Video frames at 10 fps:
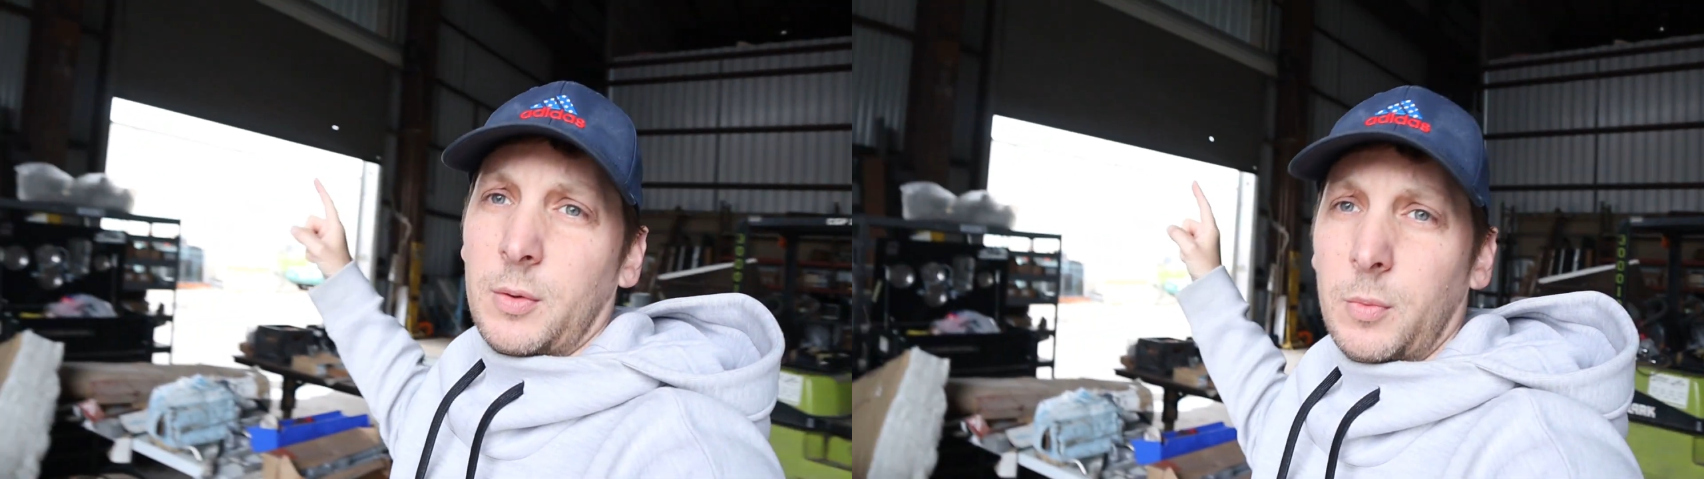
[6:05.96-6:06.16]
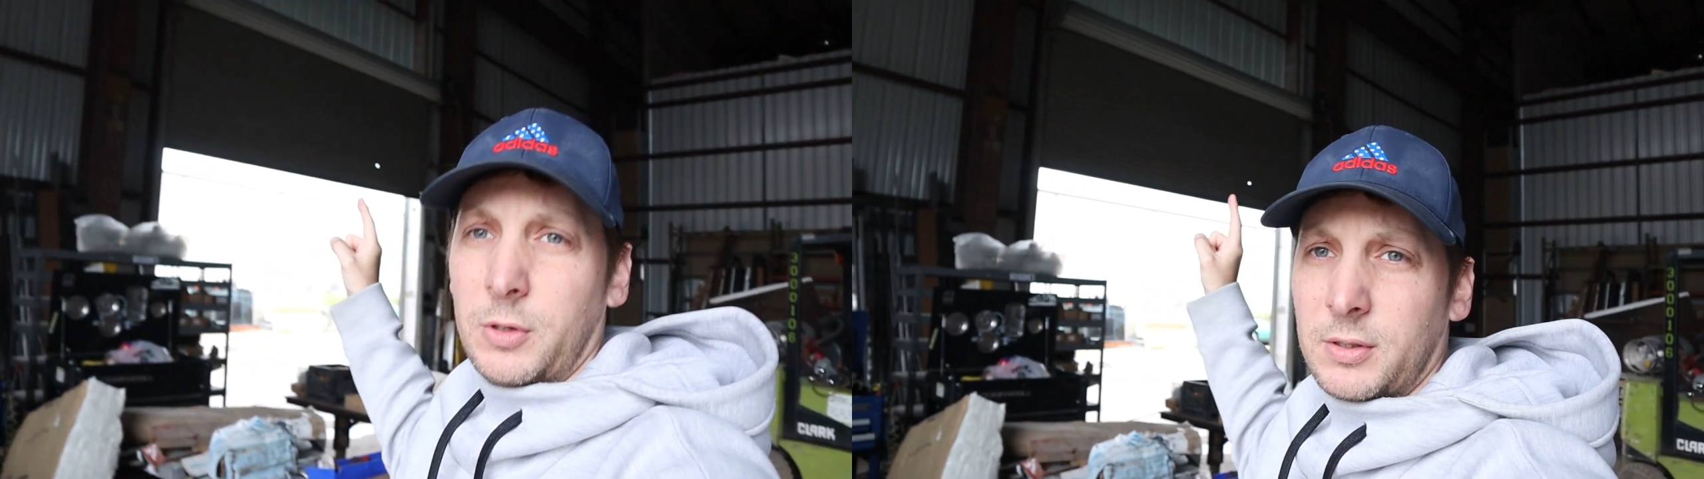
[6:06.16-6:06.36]

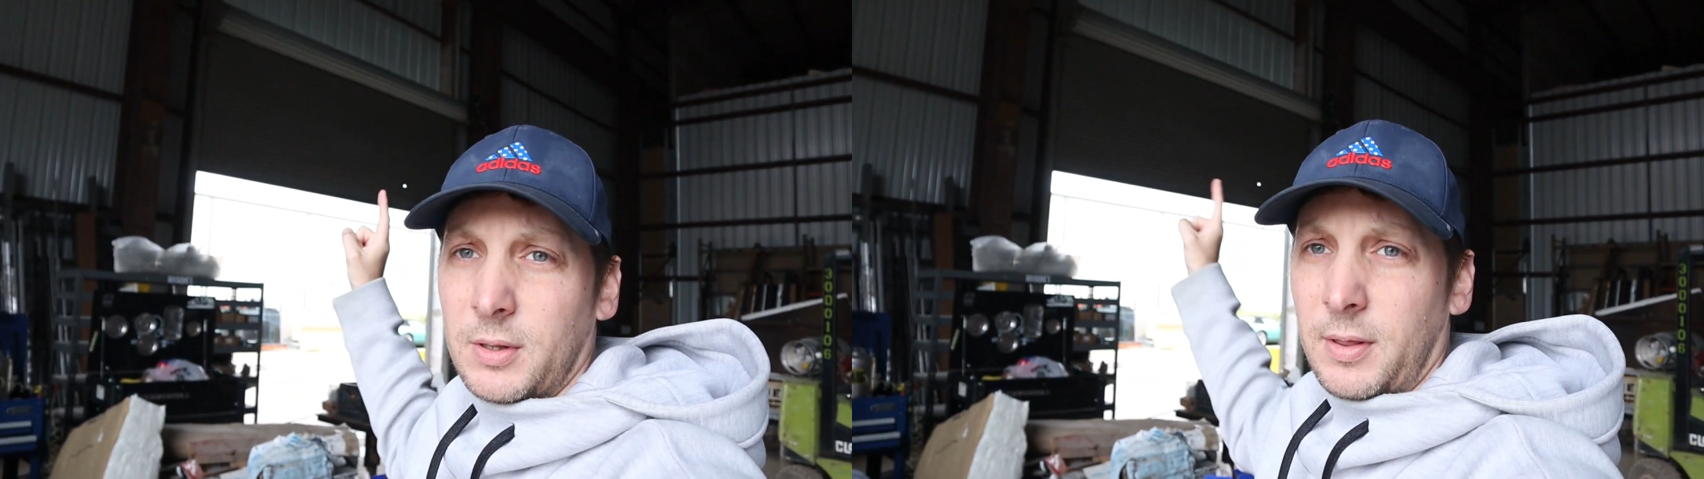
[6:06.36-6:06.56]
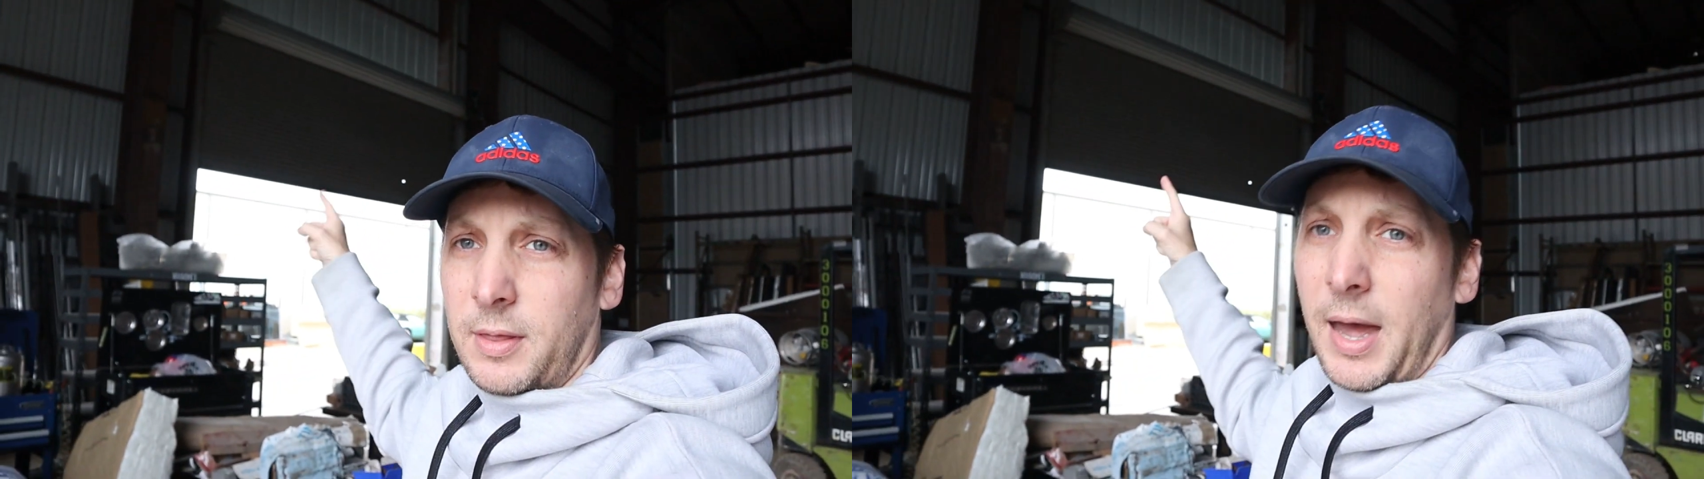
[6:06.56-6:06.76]
There
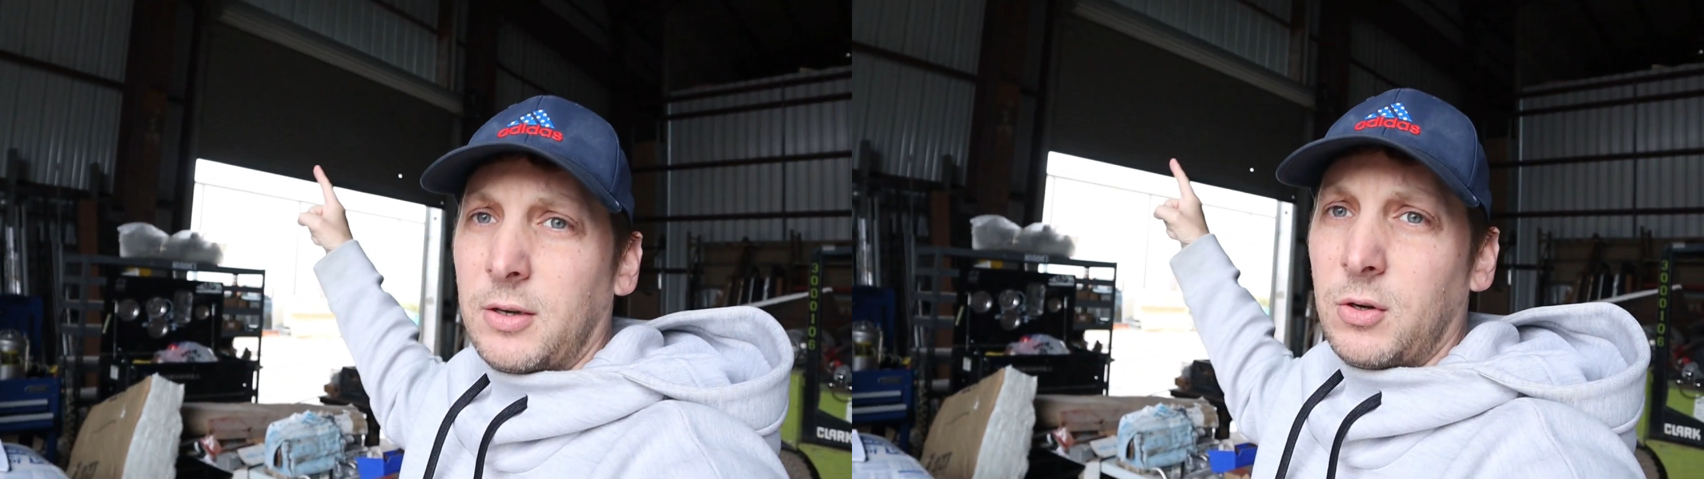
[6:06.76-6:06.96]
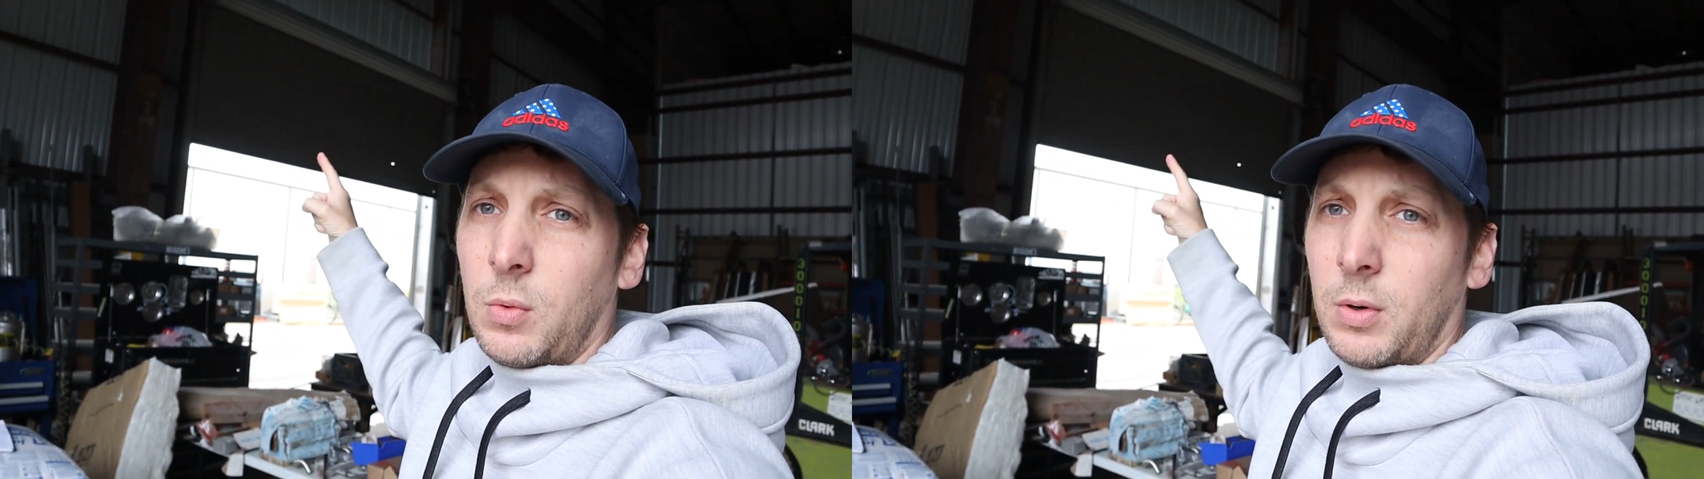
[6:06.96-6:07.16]
was
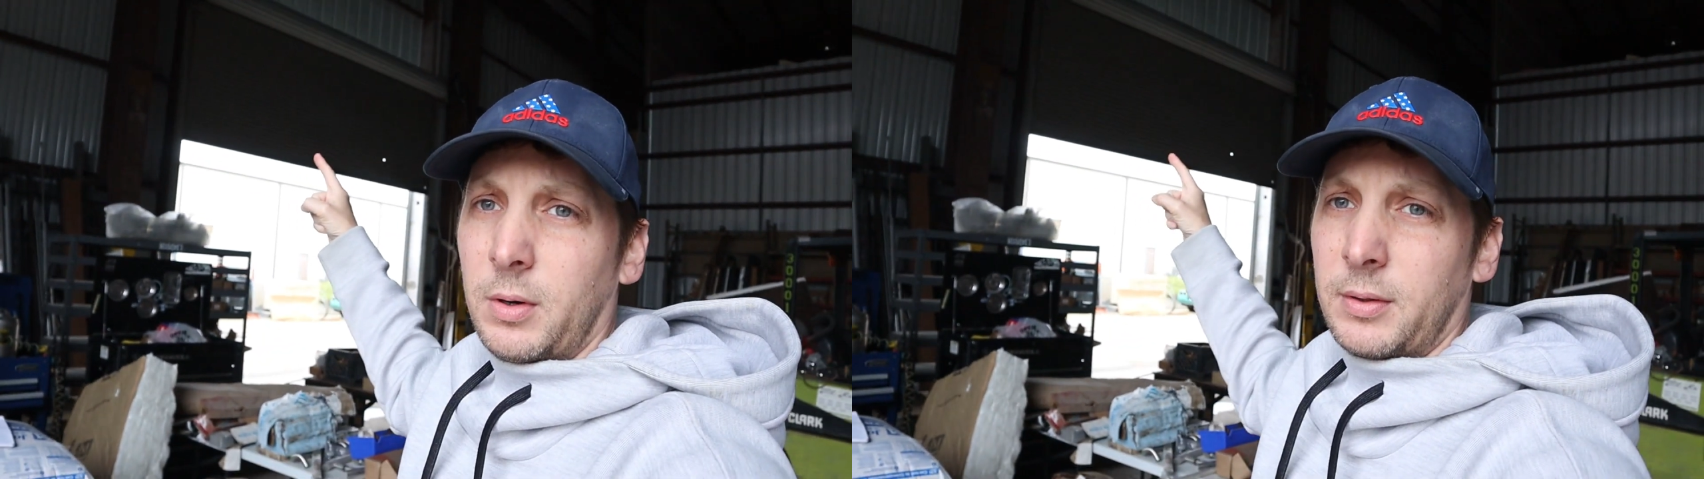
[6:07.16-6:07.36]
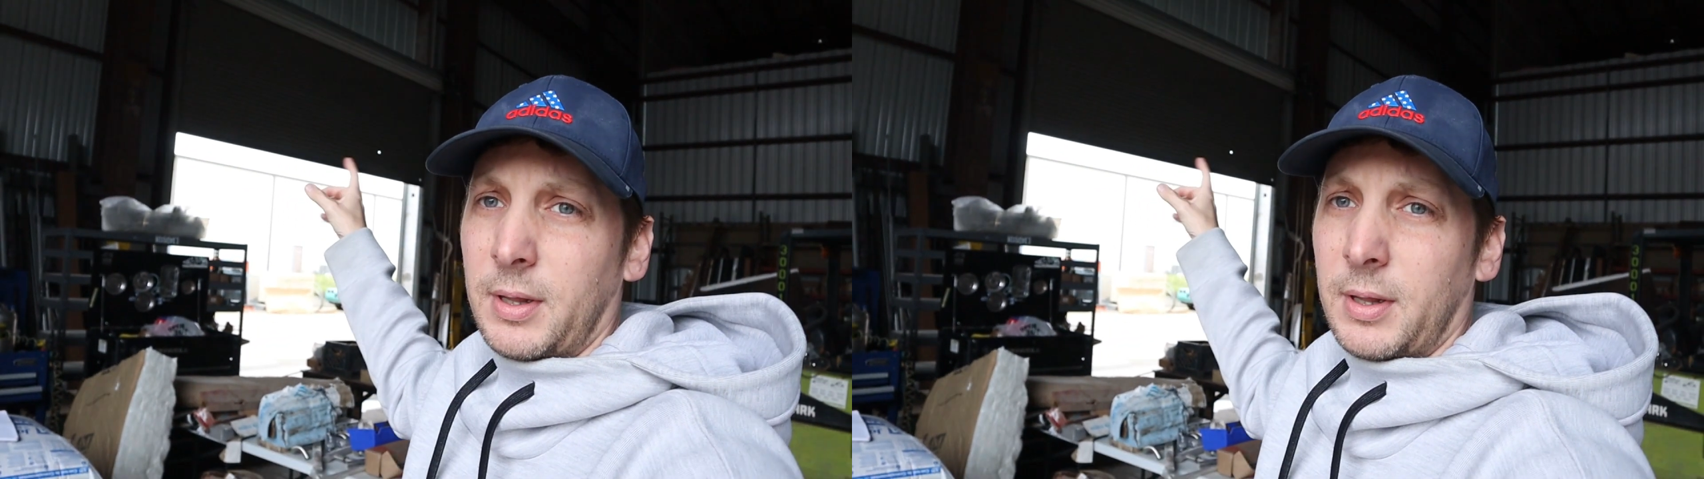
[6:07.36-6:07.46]
that door